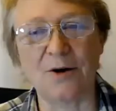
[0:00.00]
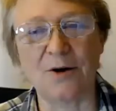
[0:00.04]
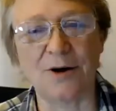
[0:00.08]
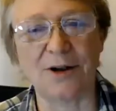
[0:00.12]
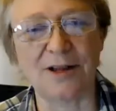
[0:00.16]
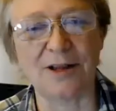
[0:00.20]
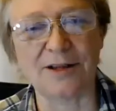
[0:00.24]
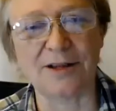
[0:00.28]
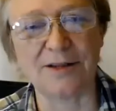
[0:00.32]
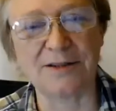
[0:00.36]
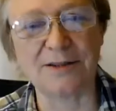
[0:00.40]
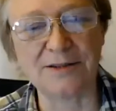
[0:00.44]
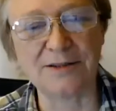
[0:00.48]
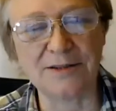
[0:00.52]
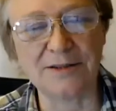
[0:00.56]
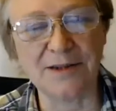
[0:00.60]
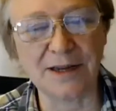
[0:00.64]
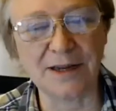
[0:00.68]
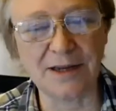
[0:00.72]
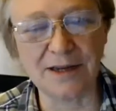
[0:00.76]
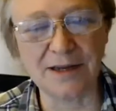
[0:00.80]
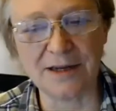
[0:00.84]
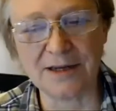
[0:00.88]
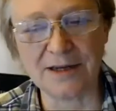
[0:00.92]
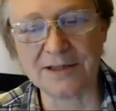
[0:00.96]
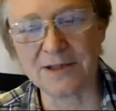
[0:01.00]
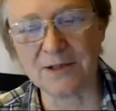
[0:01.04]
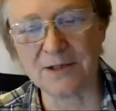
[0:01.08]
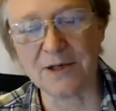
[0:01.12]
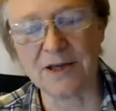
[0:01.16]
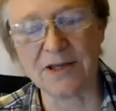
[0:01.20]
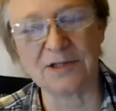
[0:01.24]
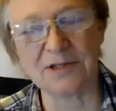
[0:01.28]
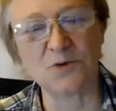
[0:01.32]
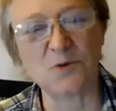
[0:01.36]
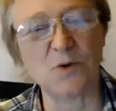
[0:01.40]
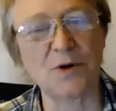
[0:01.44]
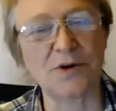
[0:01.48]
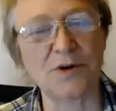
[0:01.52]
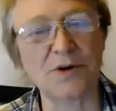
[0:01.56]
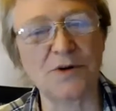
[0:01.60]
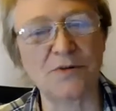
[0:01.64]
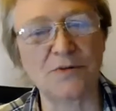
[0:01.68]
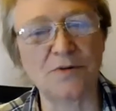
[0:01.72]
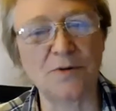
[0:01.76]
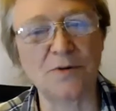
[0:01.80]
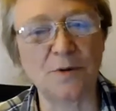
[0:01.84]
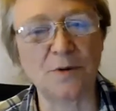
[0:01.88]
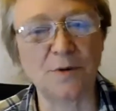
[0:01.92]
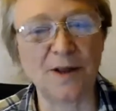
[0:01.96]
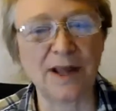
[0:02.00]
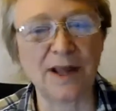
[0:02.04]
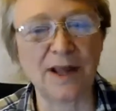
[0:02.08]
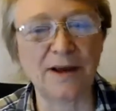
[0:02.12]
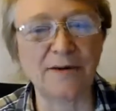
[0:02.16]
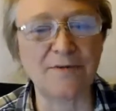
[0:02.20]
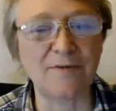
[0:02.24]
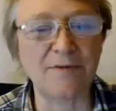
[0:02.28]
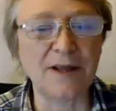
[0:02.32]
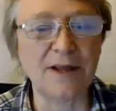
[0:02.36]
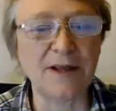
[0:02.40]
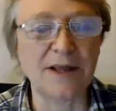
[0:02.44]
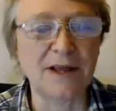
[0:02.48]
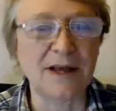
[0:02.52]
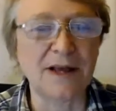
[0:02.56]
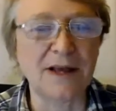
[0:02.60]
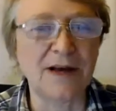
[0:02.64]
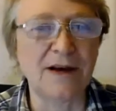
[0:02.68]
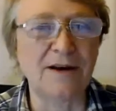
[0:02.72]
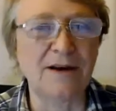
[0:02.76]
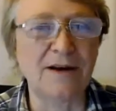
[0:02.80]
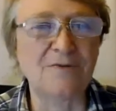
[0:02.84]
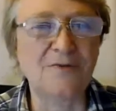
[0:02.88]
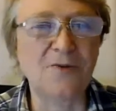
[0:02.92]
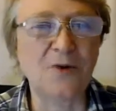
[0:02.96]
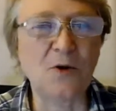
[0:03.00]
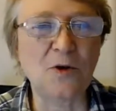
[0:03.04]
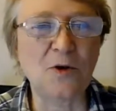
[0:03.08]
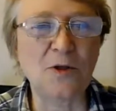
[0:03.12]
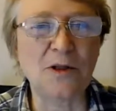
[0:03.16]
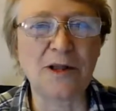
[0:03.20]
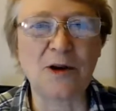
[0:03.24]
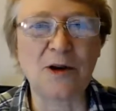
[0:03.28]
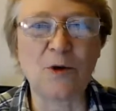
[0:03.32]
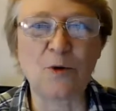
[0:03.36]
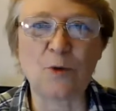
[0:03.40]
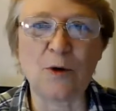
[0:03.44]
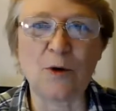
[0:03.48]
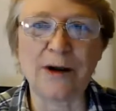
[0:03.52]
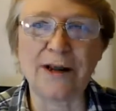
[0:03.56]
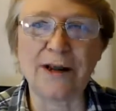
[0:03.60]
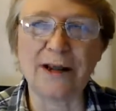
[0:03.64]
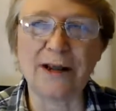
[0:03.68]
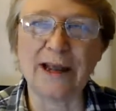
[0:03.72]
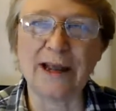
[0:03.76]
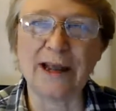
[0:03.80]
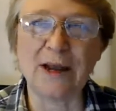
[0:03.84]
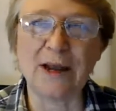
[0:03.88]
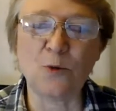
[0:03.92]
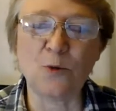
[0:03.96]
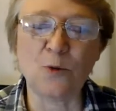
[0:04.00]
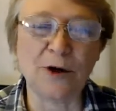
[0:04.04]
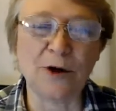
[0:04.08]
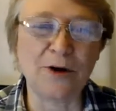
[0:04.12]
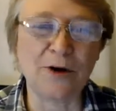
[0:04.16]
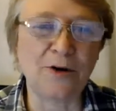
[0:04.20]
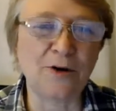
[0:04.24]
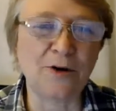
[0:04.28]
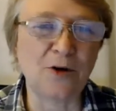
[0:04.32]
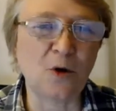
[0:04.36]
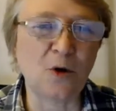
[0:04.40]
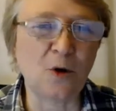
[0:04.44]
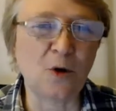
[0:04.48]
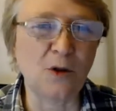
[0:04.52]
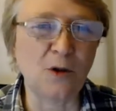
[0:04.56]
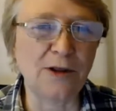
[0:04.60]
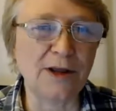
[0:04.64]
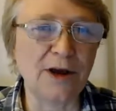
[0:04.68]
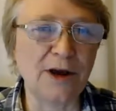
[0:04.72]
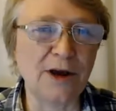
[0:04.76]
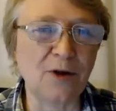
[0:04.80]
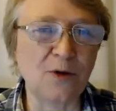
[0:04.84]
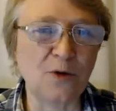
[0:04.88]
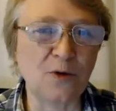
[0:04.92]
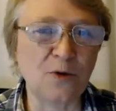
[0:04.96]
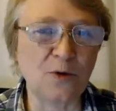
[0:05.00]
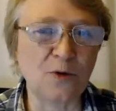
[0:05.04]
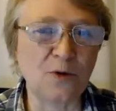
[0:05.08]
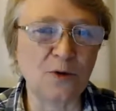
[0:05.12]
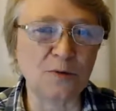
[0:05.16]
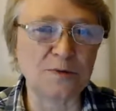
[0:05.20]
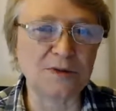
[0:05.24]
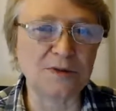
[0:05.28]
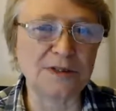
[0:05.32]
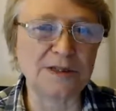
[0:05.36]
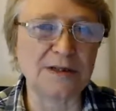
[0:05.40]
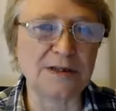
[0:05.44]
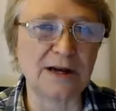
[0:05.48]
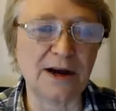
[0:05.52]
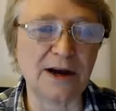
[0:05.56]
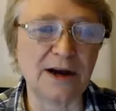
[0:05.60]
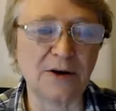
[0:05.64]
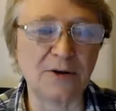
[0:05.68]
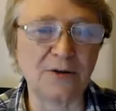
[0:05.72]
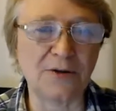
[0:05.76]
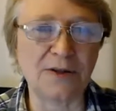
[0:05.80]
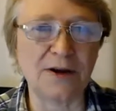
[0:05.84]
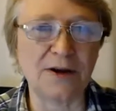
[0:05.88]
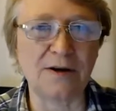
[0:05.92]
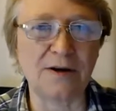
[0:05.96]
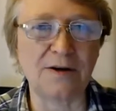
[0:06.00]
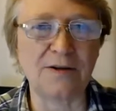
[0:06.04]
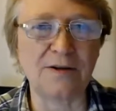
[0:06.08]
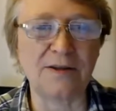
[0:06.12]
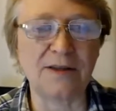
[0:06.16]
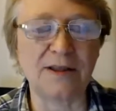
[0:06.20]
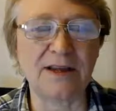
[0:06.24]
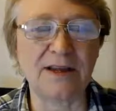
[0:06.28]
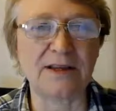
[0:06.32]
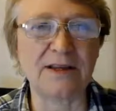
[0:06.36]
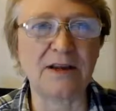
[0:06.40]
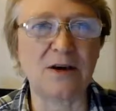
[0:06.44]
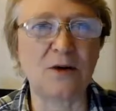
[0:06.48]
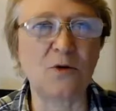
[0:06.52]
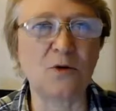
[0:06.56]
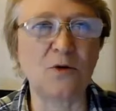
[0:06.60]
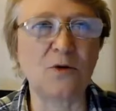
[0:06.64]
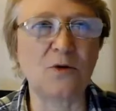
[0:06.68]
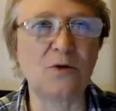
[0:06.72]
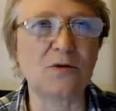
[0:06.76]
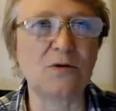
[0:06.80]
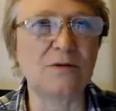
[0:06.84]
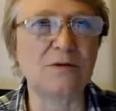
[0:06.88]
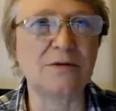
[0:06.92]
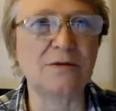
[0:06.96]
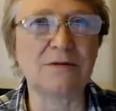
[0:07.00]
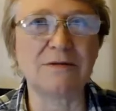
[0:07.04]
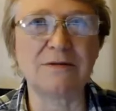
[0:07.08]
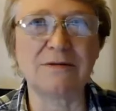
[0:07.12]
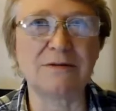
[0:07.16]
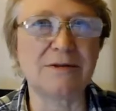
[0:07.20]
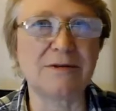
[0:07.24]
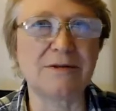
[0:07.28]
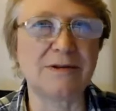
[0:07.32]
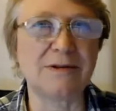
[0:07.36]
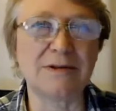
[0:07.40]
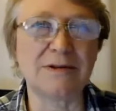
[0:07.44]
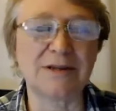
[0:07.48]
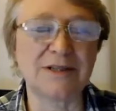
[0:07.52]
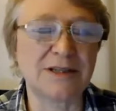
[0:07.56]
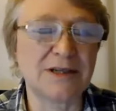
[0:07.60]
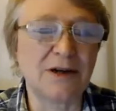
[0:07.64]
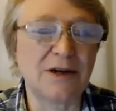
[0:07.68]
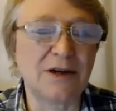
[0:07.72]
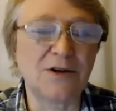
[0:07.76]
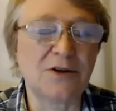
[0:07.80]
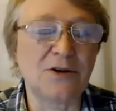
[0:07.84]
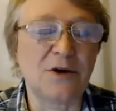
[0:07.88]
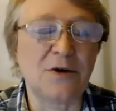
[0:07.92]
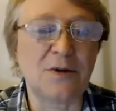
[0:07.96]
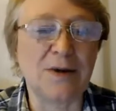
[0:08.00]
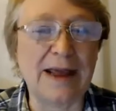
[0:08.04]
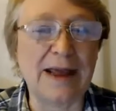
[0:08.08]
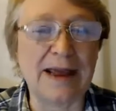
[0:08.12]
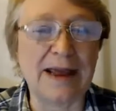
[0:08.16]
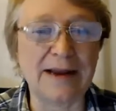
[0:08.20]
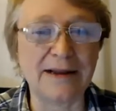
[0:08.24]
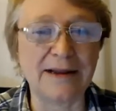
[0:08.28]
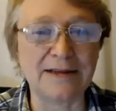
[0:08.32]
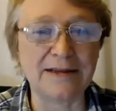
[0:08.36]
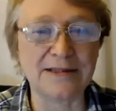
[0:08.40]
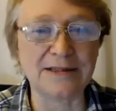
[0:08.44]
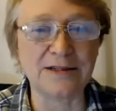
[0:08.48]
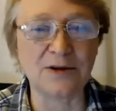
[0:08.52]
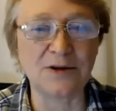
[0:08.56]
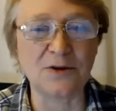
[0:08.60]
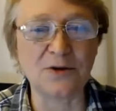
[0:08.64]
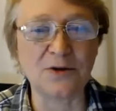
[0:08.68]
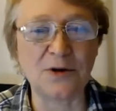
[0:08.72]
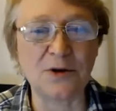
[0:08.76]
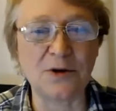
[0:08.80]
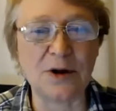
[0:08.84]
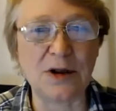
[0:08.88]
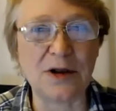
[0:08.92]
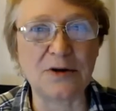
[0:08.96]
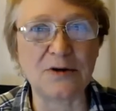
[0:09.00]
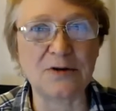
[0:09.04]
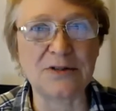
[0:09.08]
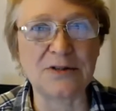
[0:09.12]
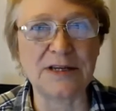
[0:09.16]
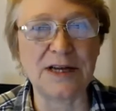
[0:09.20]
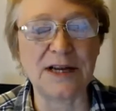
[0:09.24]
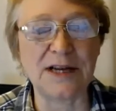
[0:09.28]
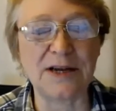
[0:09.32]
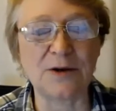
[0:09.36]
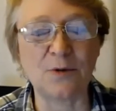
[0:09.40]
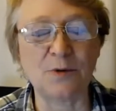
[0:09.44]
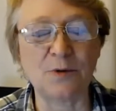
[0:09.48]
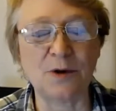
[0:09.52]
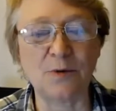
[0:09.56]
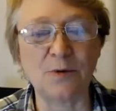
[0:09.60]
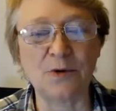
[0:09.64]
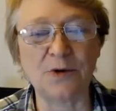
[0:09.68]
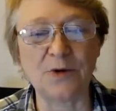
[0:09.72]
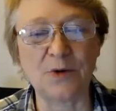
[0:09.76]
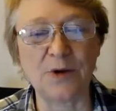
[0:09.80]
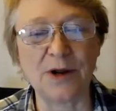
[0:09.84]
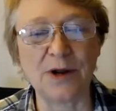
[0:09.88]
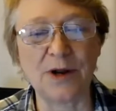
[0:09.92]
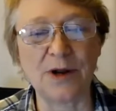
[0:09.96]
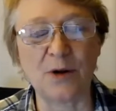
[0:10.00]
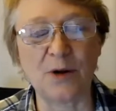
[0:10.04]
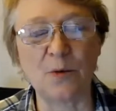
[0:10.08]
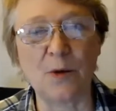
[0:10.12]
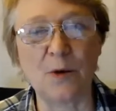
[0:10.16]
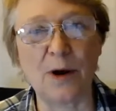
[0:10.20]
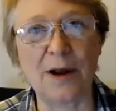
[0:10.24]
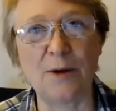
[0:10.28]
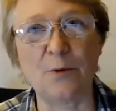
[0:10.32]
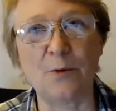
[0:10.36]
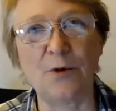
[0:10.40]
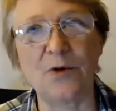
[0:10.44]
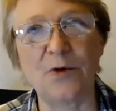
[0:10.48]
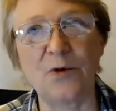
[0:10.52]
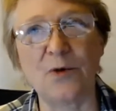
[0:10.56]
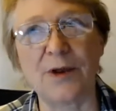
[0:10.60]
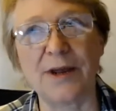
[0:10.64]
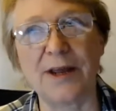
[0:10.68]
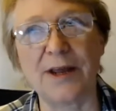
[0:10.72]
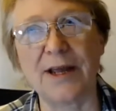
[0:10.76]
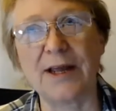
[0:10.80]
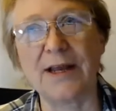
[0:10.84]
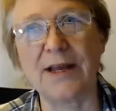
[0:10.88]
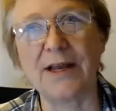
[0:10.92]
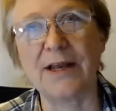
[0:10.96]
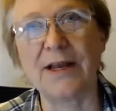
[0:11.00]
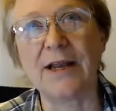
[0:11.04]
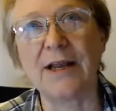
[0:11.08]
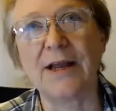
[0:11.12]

it is. And it's wonderful. We have a few little renegade, weird holdout groups out there that still don't get it, still don't understand what we're doing or why we're doing it.